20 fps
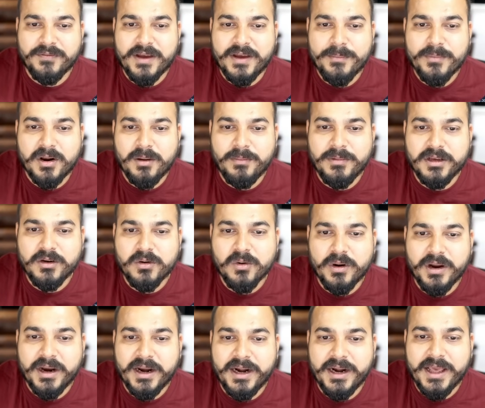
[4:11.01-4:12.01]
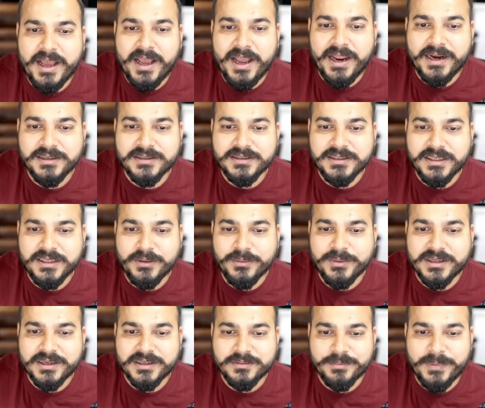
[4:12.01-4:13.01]
If I probably go ahead and see
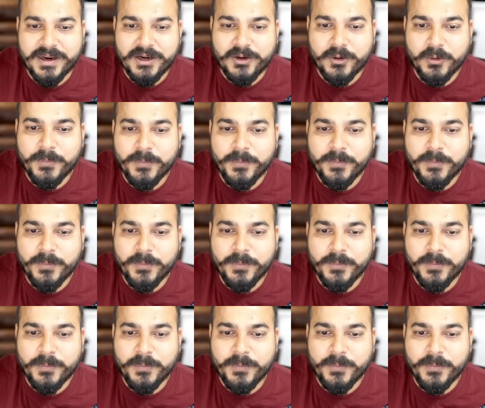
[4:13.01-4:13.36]
with respect